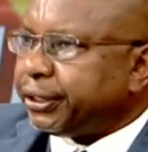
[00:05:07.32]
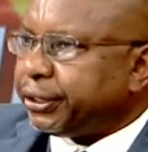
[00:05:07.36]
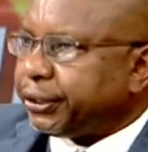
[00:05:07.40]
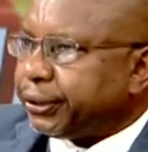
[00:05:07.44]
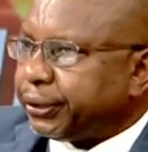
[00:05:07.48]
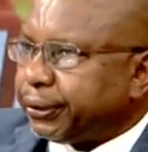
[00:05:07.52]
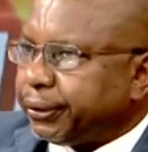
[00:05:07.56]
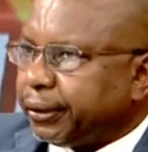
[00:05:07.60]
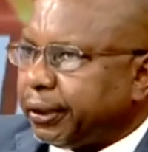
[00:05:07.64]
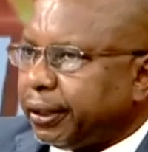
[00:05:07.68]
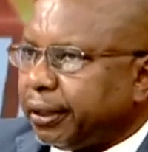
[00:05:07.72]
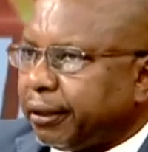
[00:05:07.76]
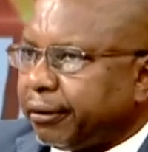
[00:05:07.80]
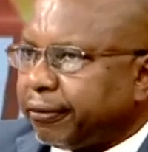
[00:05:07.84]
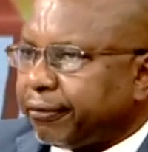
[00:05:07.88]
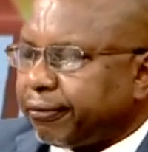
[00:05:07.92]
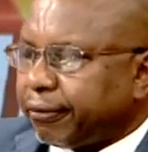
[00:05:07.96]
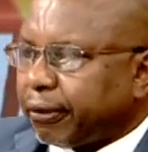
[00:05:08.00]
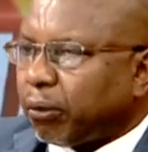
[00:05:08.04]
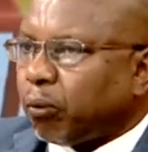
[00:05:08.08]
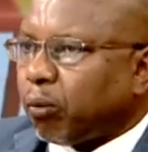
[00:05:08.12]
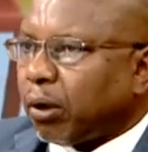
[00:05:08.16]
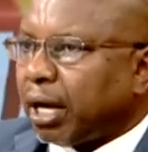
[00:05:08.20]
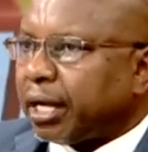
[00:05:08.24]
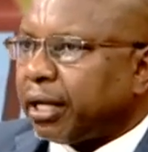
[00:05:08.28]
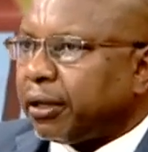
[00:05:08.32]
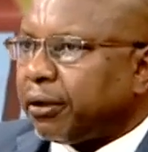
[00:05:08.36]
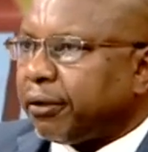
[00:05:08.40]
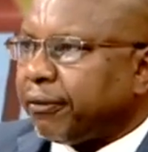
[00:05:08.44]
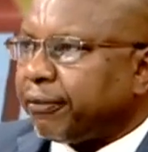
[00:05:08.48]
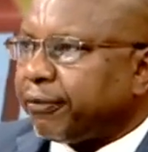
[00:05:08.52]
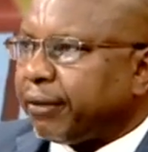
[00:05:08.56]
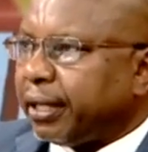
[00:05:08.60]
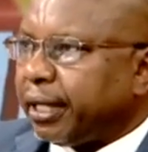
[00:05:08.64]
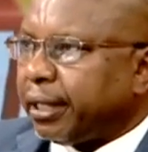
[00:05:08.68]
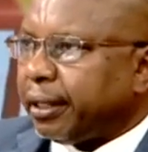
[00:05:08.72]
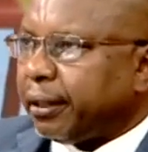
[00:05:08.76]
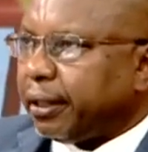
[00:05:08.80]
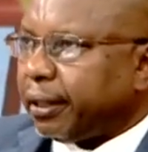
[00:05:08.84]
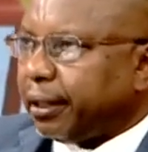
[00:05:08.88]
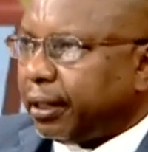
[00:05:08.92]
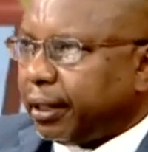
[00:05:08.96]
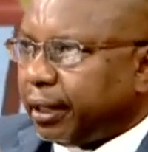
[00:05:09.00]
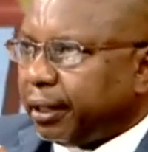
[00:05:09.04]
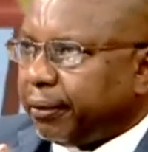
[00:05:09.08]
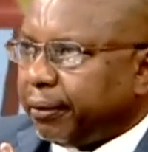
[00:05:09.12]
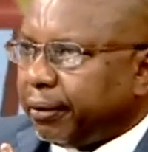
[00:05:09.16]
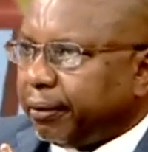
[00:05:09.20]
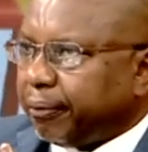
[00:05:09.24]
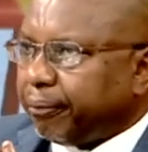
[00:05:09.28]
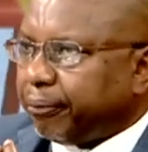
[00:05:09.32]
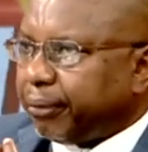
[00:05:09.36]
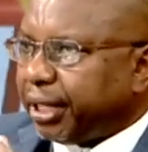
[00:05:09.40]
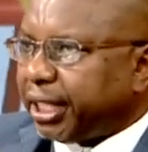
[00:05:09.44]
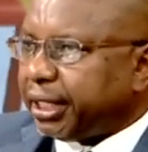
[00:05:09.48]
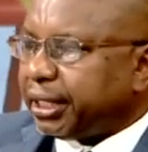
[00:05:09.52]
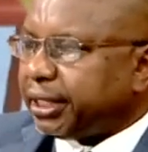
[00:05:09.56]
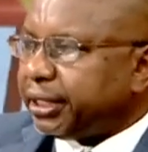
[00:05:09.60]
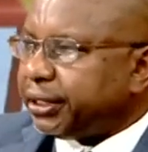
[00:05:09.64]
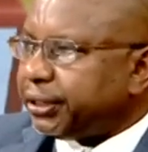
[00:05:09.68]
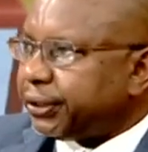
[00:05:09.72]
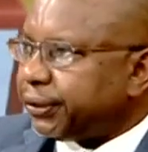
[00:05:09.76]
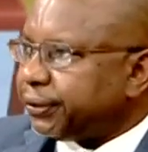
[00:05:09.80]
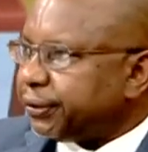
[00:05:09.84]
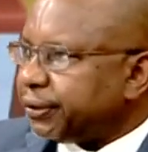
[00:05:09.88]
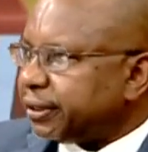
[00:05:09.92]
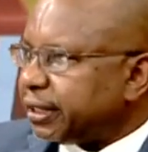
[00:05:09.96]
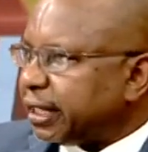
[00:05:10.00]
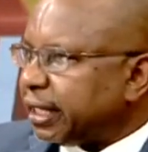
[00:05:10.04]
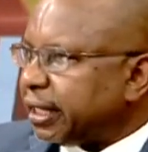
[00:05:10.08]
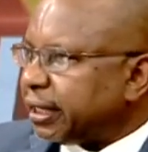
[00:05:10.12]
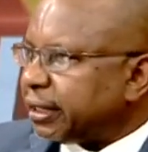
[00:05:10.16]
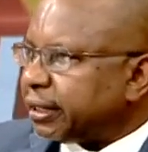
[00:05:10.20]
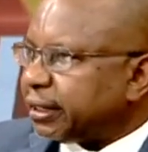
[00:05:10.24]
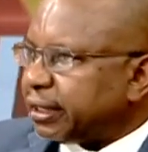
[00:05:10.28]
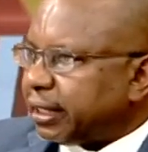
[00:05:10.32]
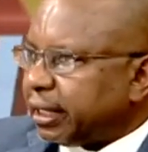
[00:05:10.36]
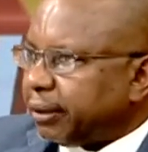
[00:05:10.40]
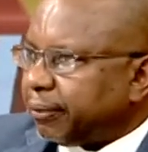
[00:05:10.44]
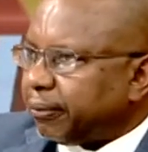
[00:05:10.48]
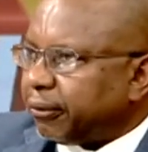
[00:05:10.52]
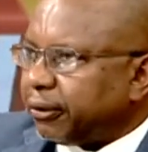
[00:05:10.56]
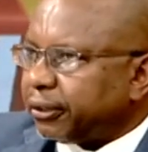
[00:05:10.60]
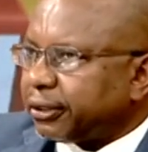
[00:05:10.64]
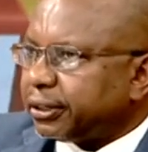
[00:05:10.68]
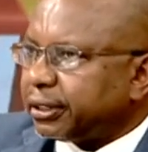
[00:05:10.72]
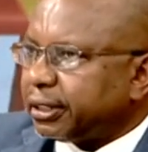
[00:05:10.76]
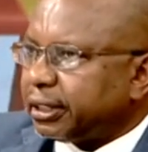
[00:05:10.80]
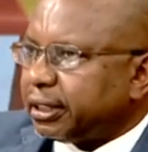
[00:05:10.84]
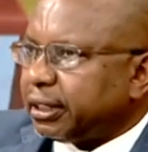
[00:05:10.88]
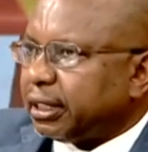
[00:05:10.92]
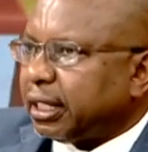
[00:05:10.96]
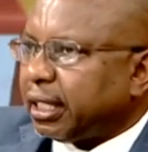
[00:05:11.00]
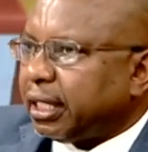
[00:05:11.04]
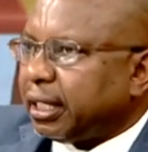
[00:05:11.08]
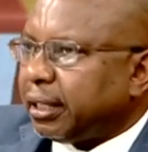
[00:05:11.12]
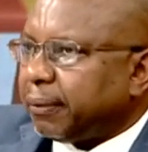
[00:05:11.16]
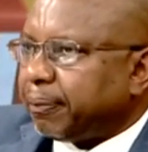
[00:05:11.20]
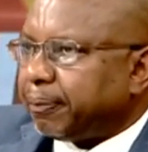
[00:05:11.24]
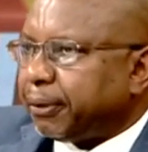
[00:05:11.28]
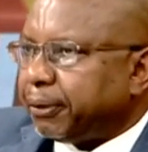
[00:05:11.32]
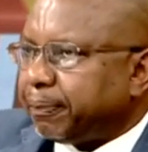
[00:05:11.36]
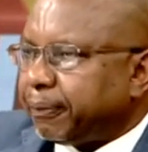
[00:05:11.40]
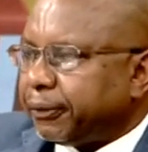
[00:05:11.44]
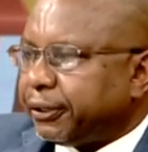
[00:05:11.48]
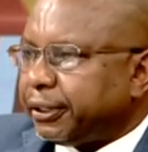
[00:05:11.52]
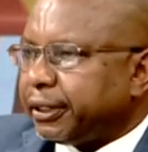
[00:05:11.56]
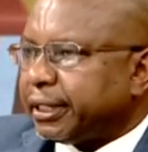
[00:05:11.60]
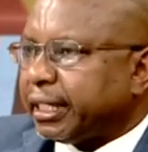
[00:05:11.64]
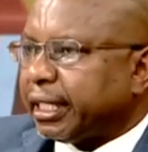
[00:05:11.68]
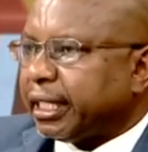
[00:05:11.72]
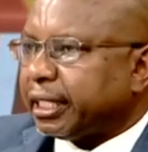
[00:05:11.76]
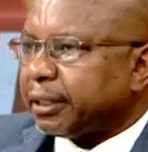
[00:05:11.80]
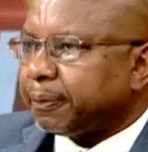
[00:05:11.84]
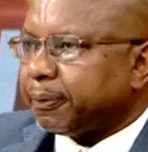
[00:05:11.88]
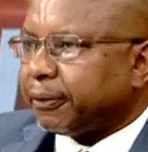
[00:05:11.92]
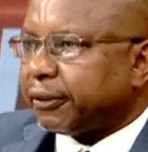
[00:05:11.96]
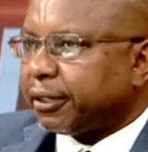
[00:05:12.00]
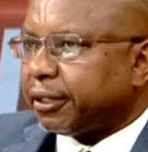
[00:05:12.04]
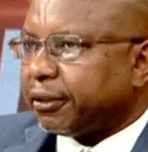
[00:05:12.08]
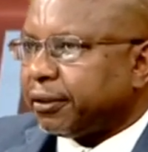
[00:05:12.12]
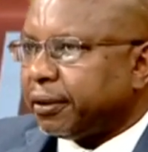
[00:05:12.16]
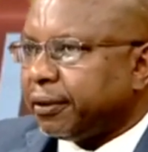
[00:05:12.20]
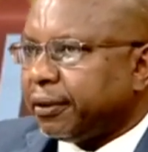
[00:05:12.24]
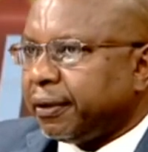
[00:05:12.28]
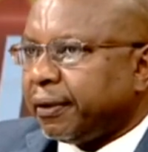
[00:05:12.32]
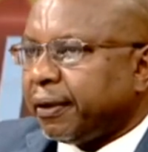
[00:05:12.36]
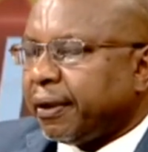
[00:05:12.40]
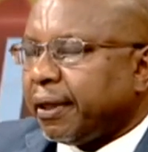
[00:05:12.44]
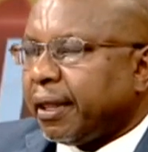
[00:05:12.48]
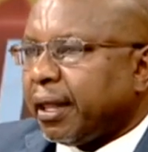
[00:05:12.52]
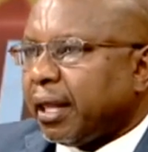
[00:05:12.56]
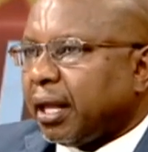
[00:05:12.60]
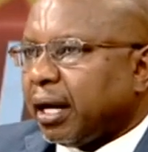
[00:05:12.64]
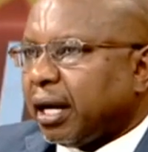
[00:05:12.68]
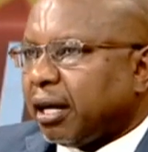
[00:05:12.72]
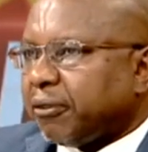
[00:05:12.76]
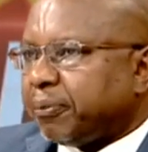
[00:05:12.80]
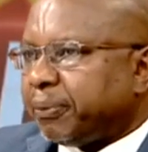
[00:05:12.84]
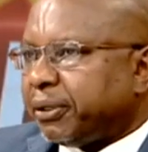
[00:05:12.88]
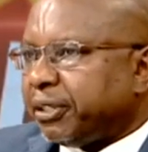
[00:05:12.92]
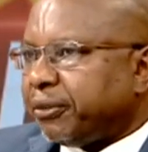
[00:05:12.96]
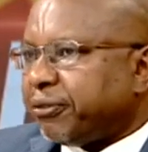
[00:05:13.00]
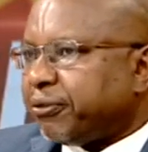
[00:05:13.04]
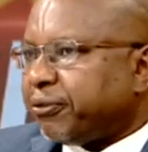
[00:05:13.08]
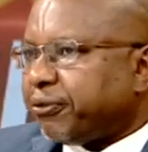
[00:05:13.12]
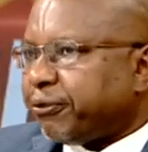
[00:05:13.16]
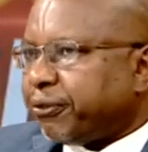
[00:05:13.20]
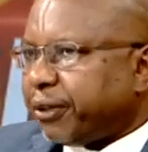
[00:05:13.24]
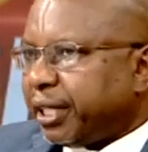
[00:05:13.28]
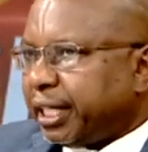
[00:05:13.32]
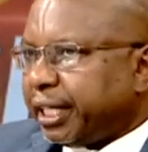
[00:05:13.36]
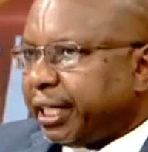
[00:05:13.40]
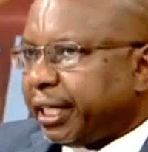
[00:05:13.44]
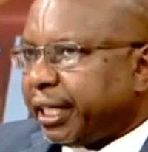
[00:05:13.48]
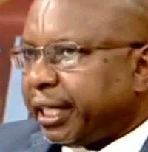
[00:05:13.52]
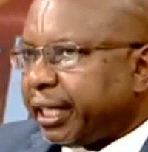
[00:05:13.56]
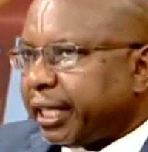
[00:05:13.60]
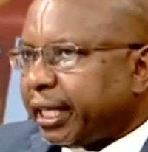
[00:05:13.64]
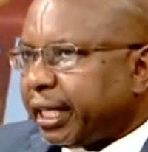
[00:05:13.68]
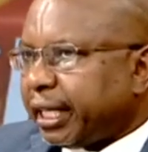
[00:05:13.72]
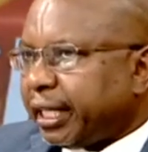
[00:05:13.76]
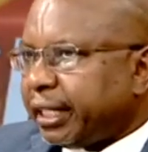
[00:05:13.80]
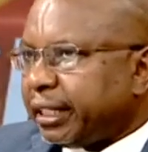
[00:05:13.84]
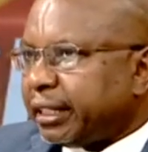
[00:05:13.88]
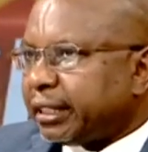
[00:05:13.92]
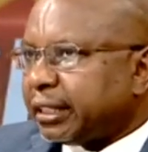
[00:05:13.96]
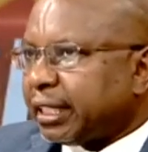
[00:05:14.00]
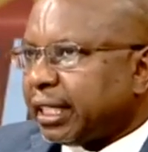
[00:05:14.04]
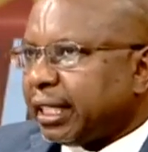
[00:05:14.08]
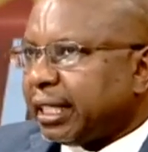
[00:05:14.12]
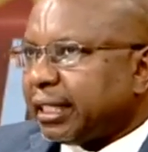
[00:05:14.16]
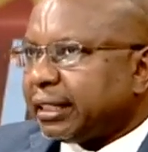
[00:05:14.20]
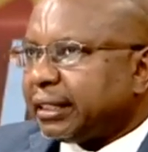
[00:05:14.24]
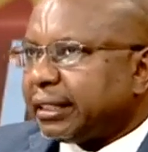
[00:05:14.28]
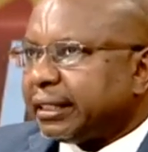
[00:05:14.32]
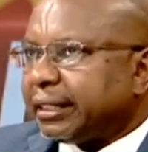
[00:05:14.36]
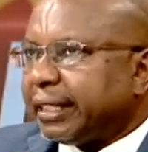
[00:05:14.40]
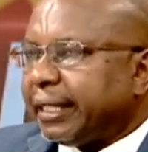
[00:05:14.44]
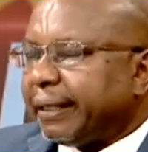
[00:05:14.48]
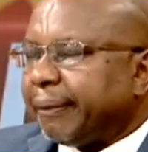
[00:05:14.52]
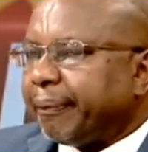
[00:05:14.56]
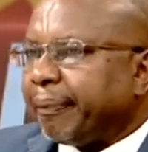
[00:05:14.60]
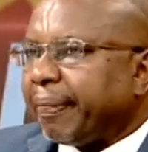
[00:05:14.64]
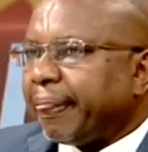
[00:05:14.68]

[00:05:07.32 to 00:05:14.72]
issue of one of the main issues that most people in diaspora have been feeling is that